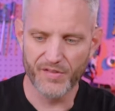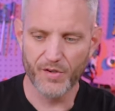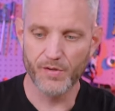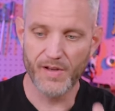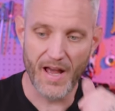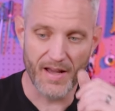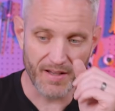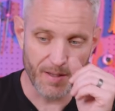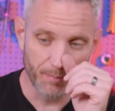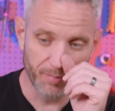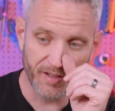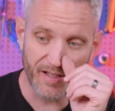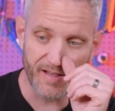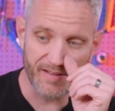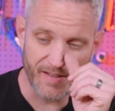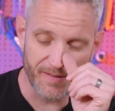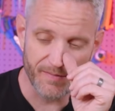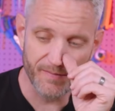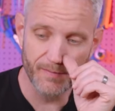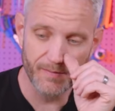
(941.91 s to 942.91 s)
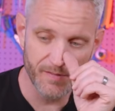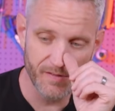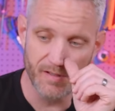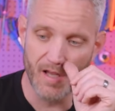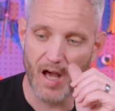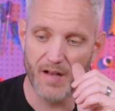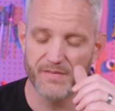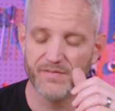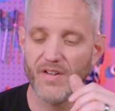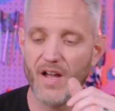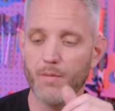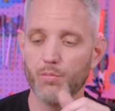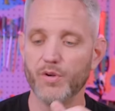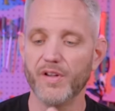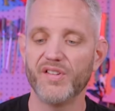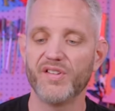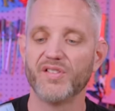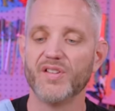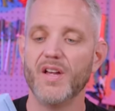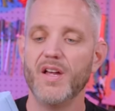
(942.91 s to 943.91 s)
So not completely
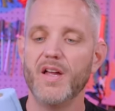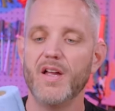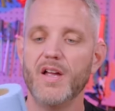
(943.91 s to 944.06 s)
non-fibrous.